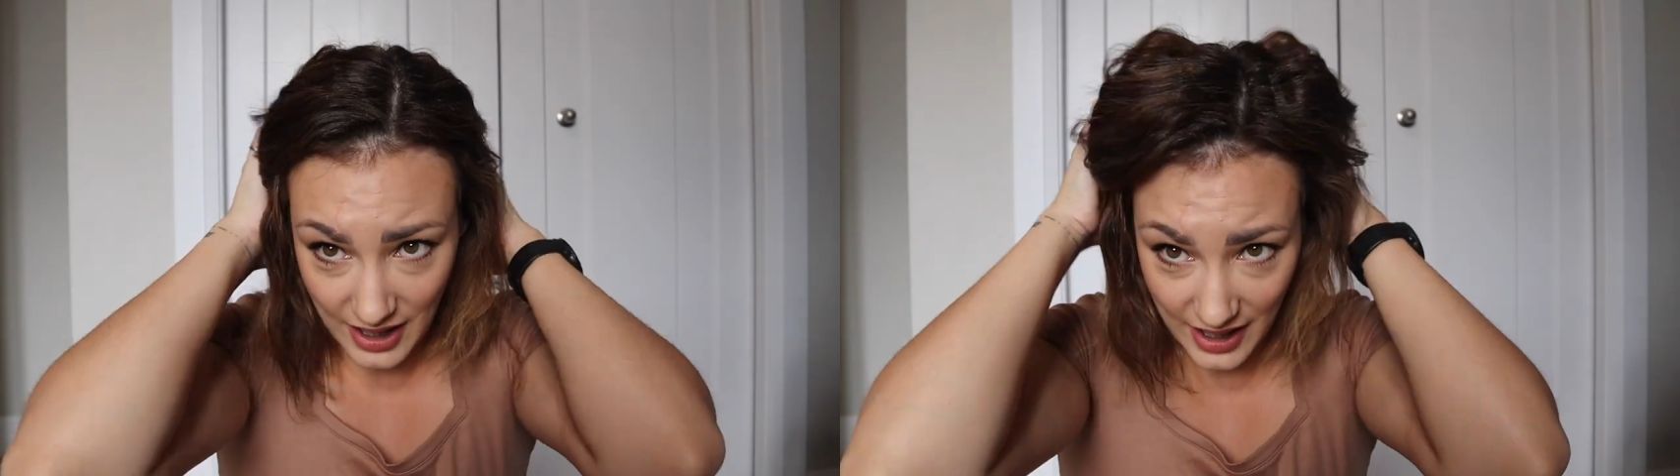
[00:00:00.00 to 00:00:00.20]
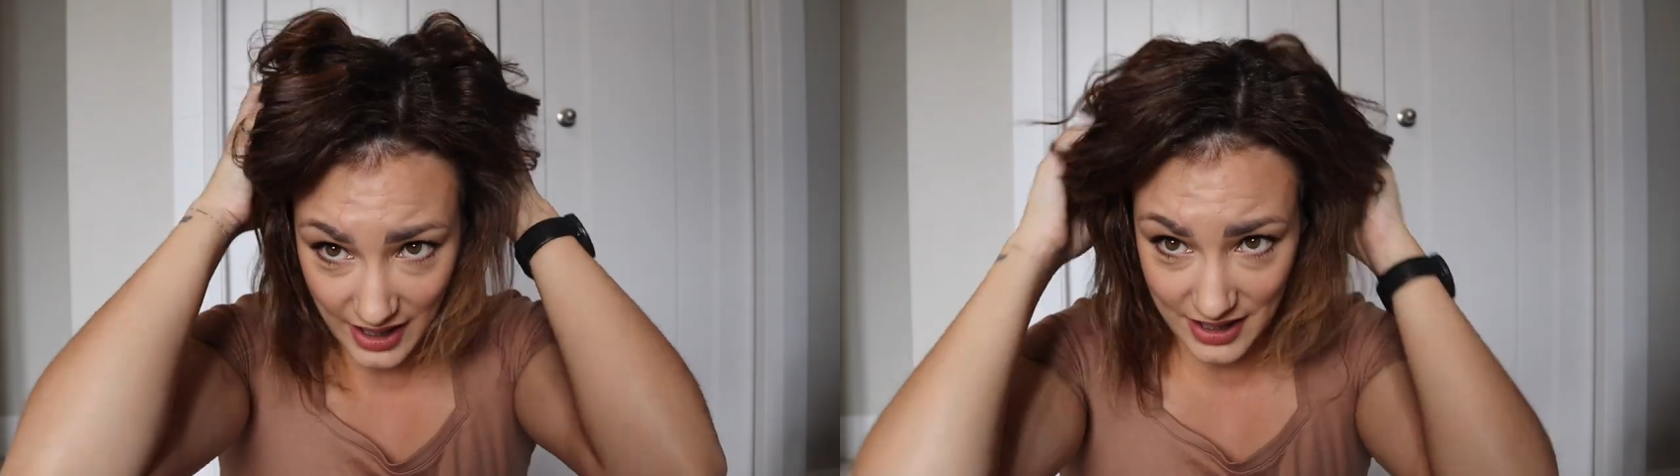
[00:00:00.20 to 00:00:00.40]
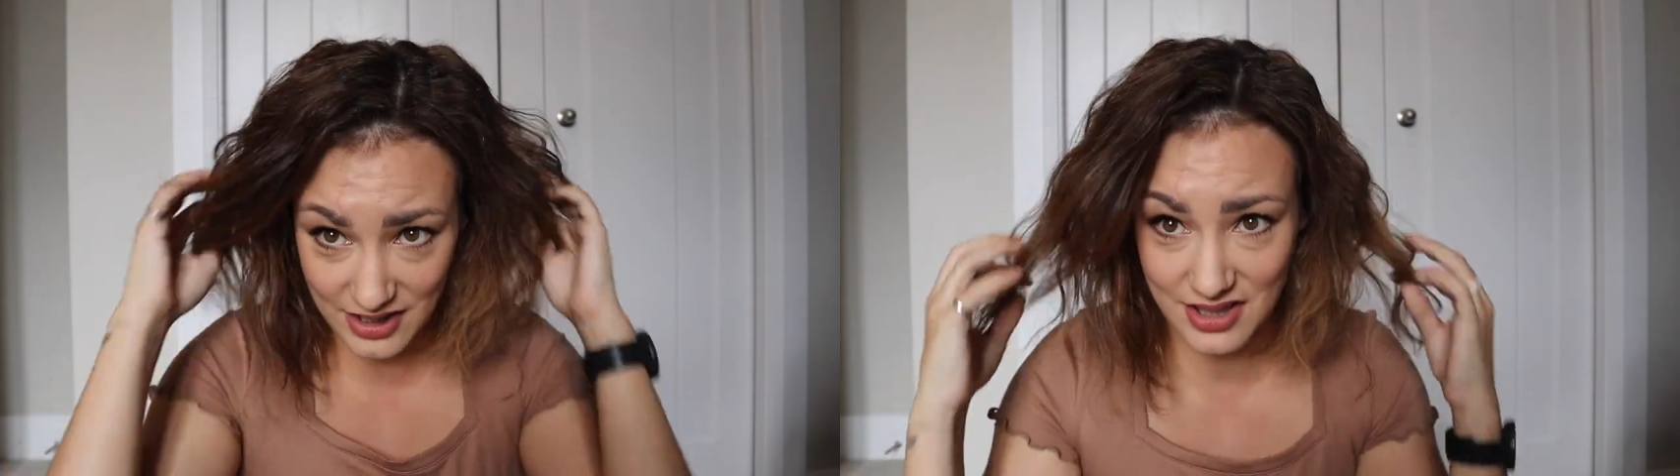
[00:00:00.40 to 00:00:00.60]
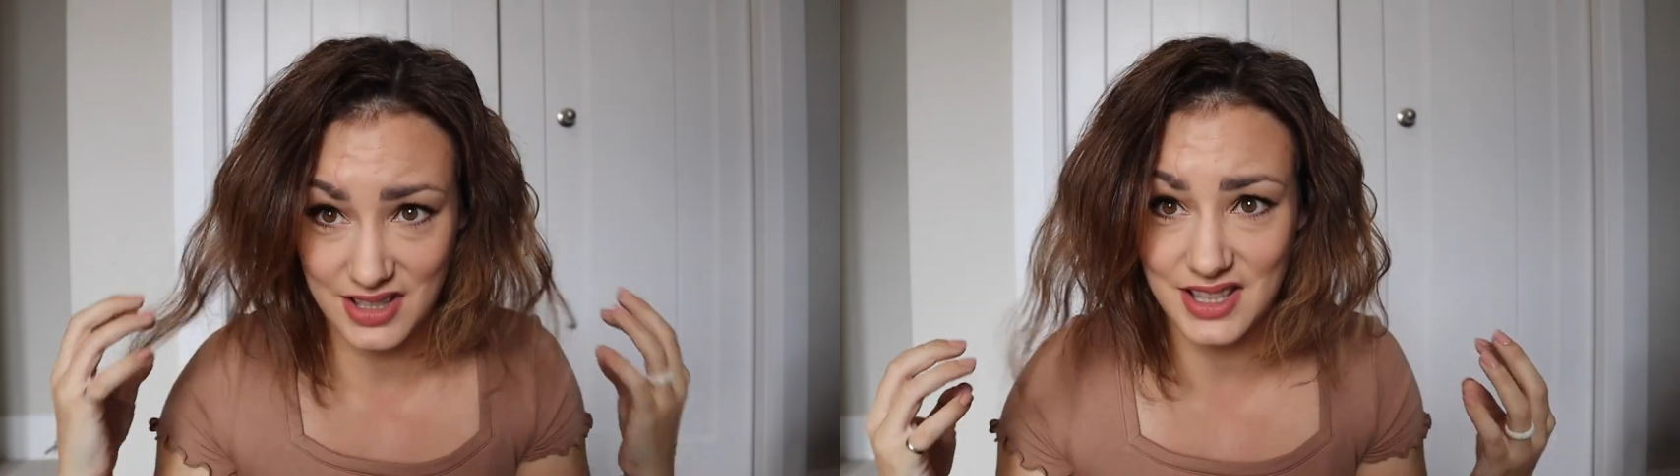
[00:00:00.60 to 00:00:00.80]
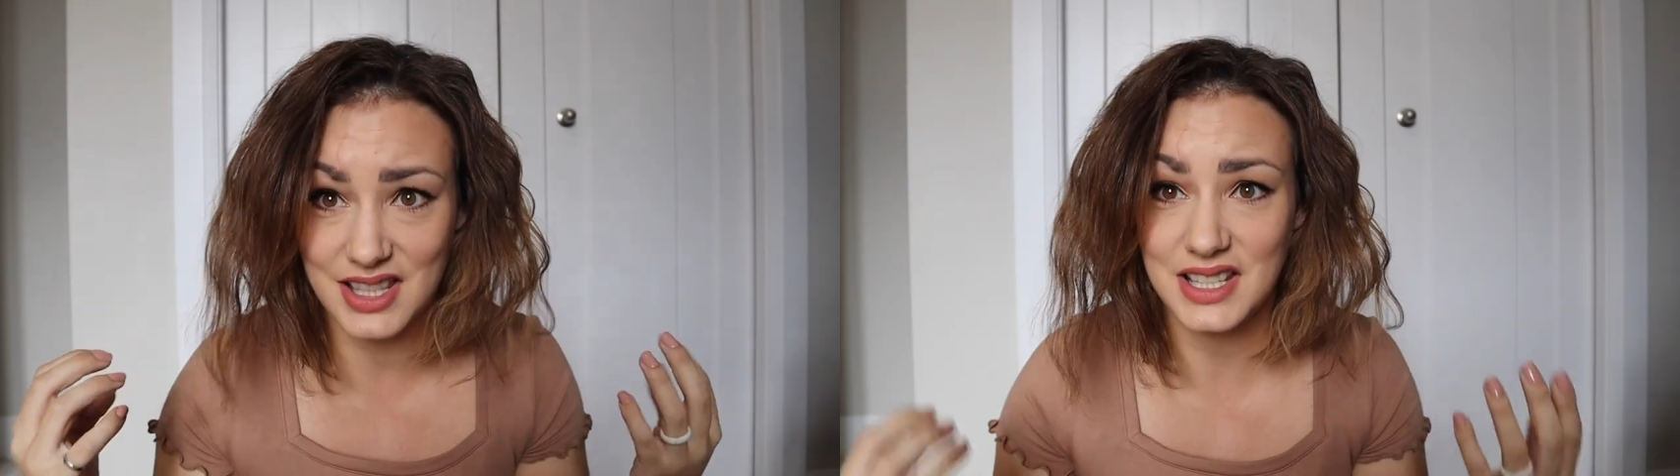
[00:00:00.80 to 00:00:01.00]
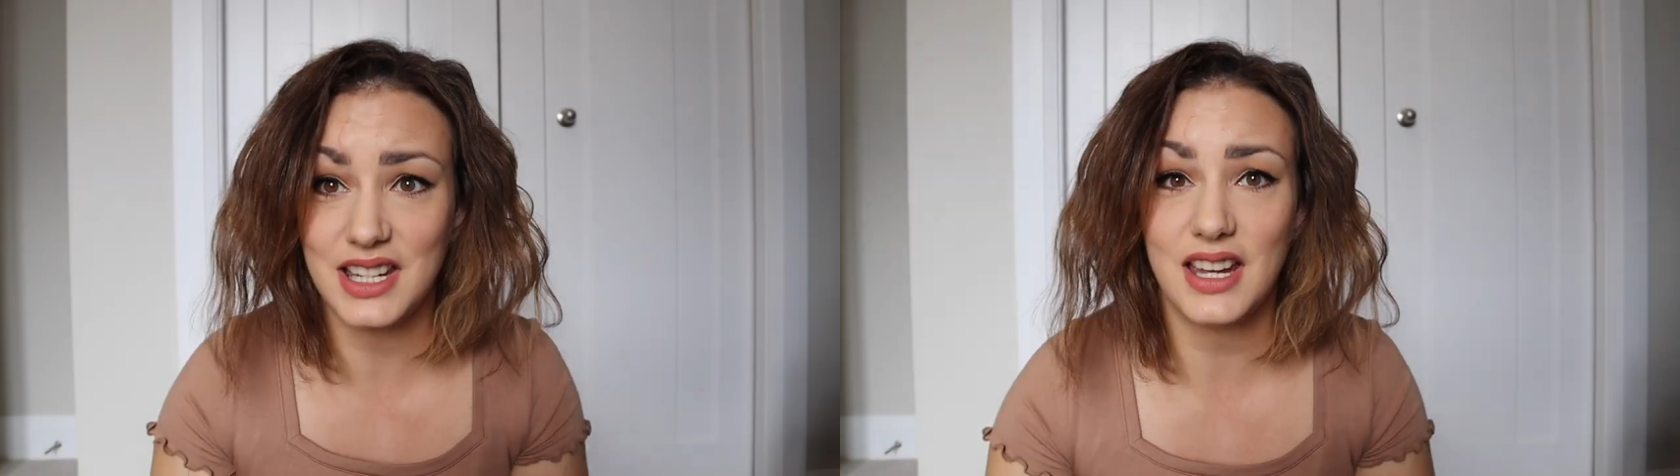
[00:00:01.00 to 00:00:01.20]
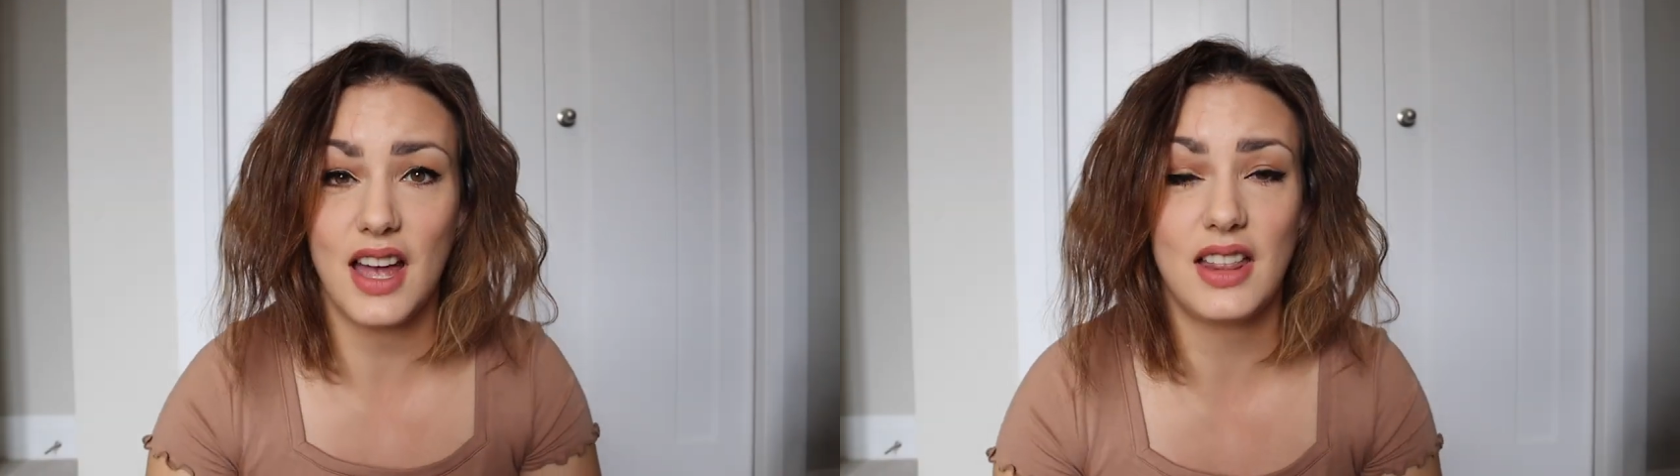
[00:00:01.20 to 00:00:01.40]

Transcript: and just see